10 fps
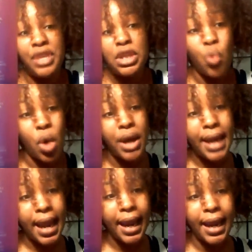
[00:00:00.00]
this one
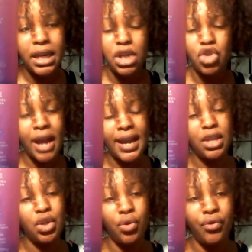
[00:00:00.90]
day and then try not
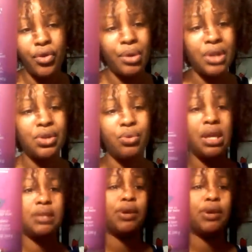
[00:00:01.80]
to do it for the rest of the week.